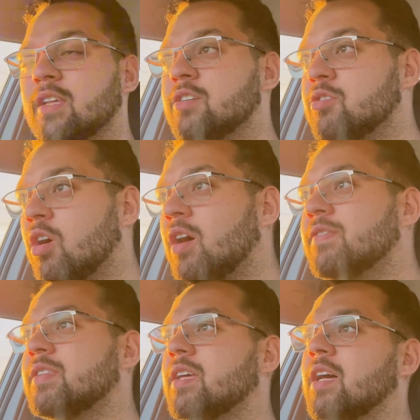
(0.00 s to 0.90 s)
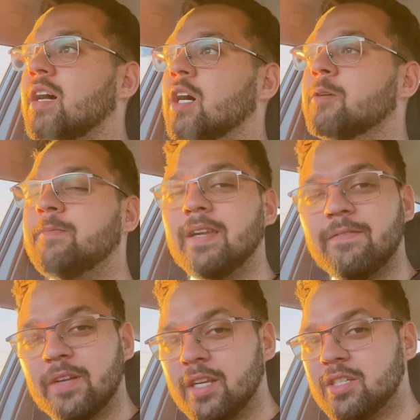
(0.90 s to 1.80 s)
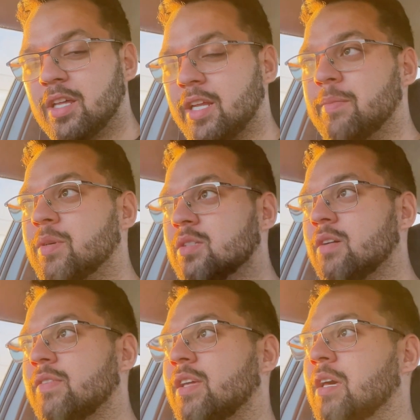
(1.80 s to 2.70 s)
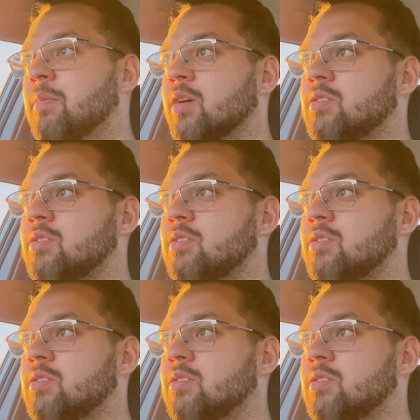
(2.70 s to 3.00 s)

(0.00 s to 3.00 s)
shaft. Hopefully finish the rebuild of the gearbox